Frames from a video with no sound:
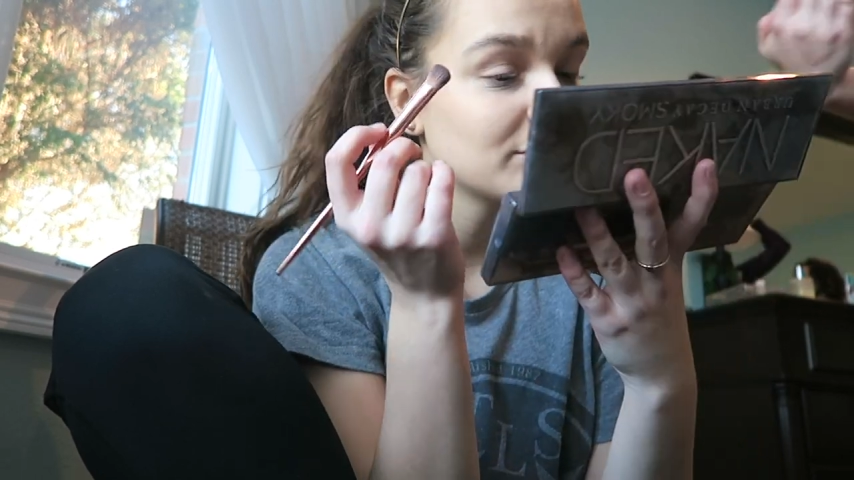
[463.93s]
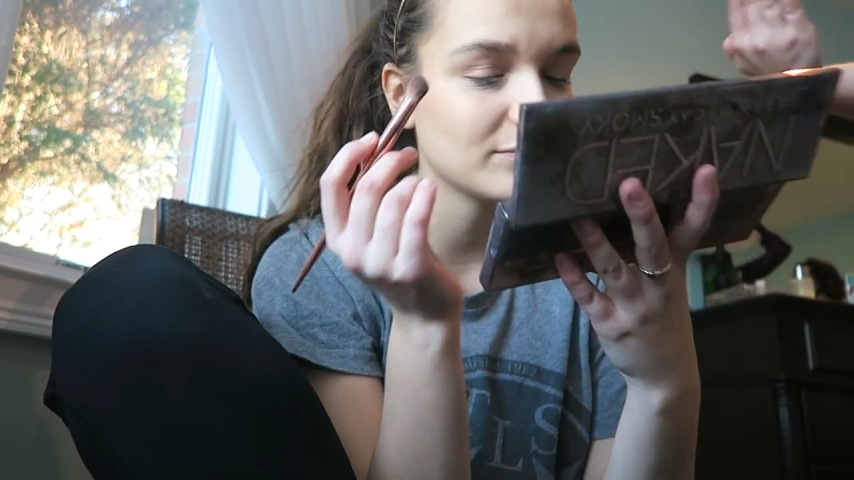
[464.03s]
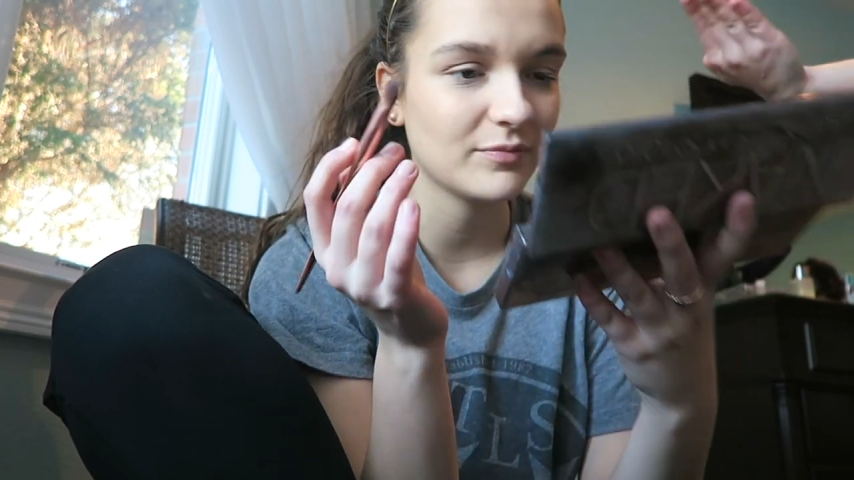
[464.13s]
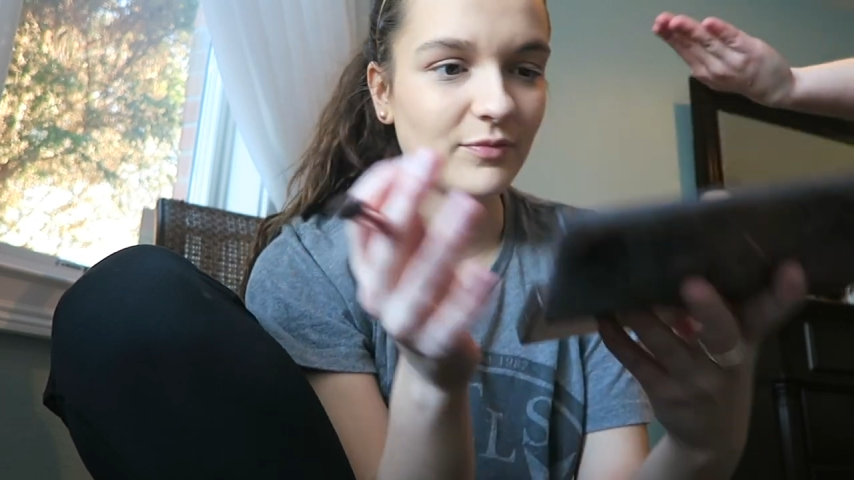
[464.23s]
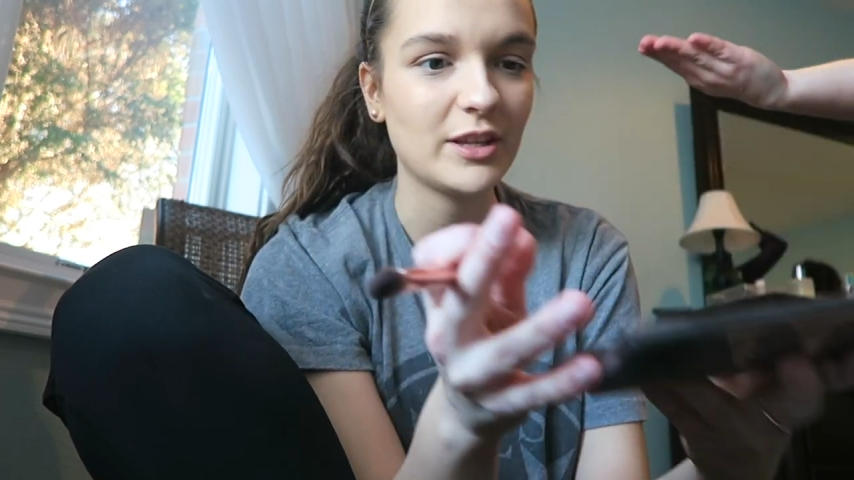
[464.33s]
And
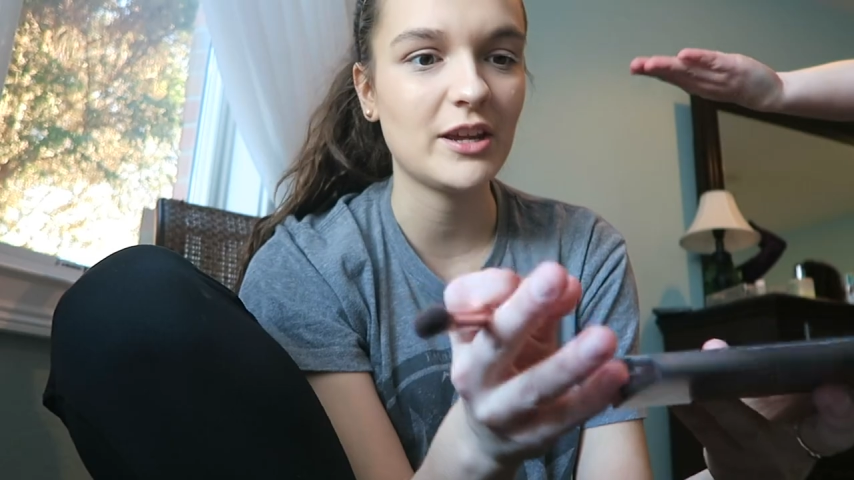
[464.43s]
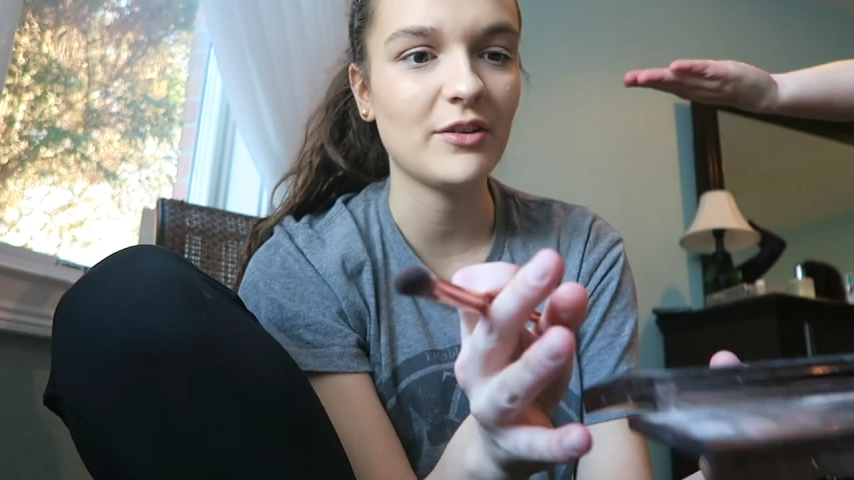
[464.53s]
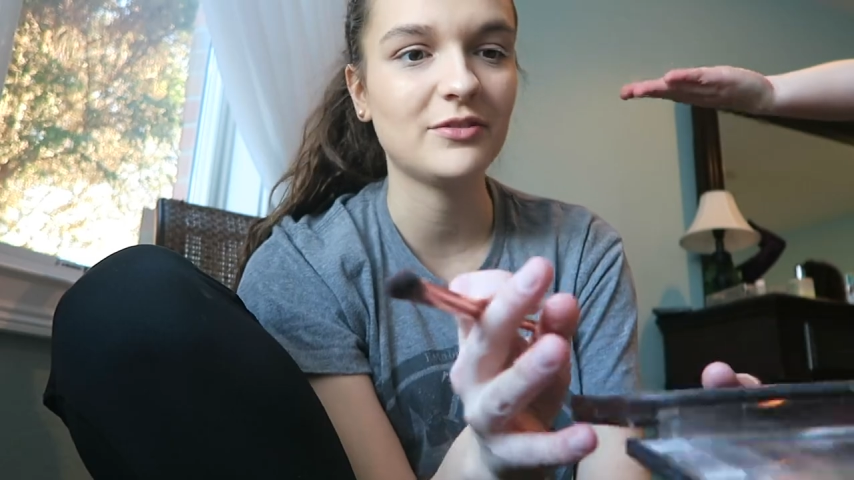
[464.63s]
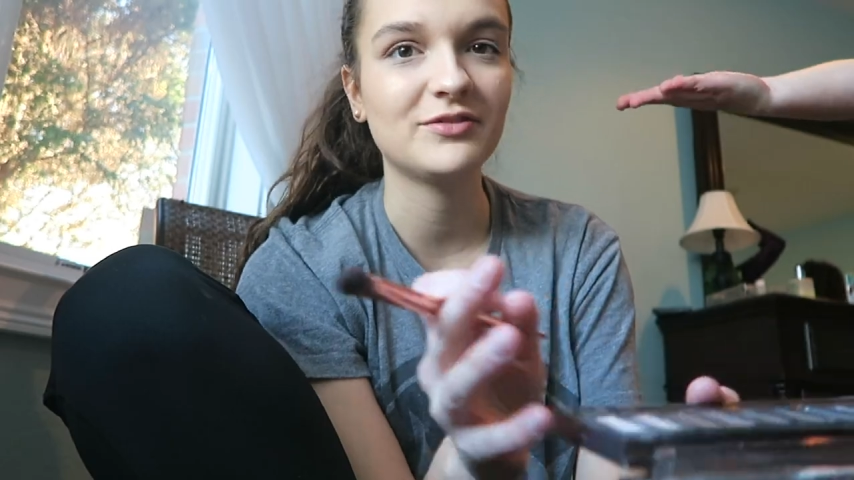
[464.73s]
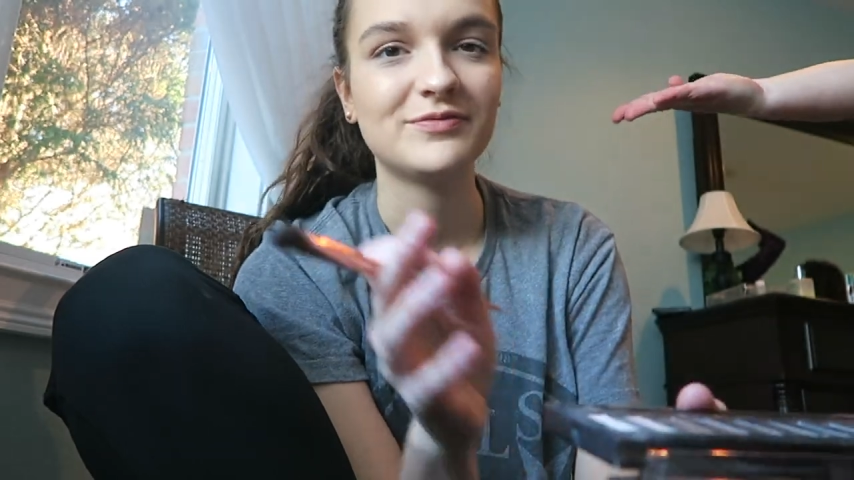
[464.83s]
I would see
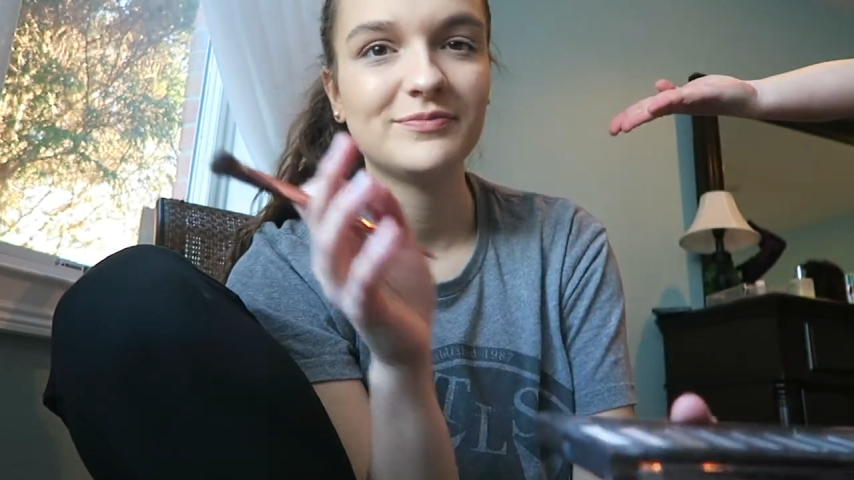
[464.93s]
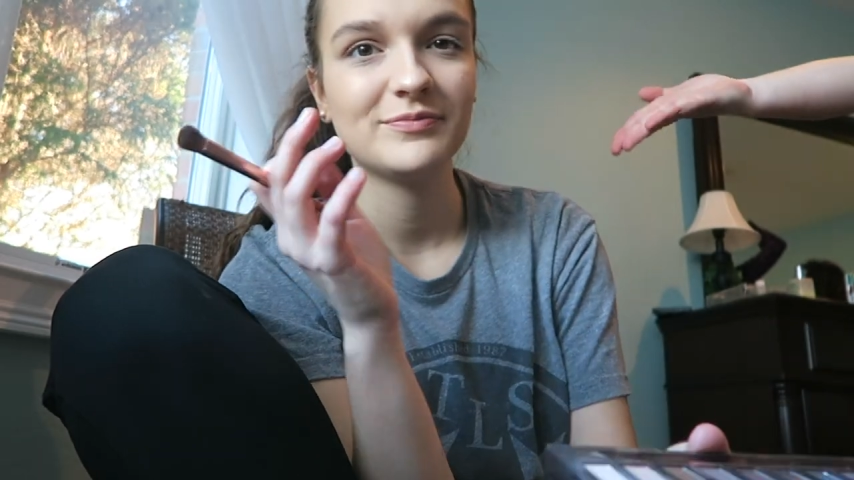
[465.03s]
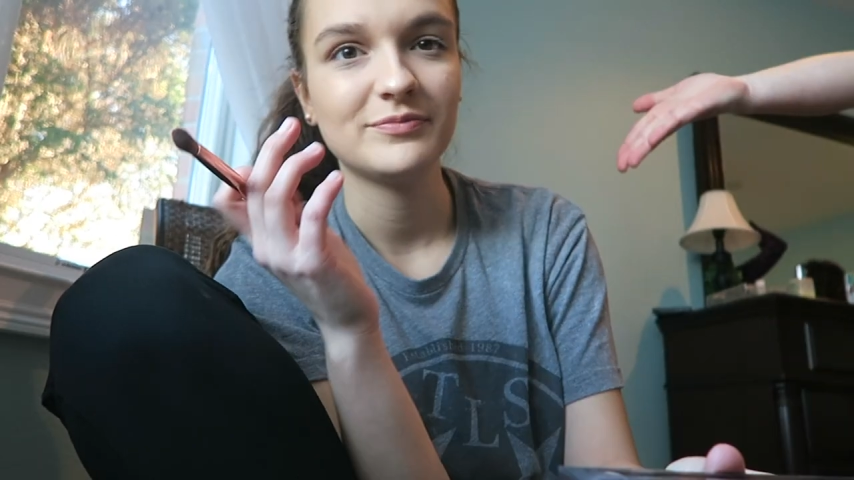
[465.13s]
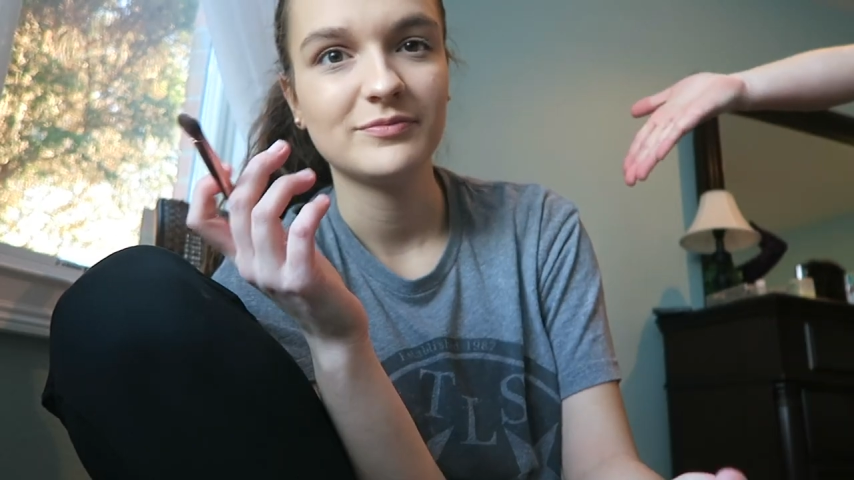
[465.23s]
you. it because my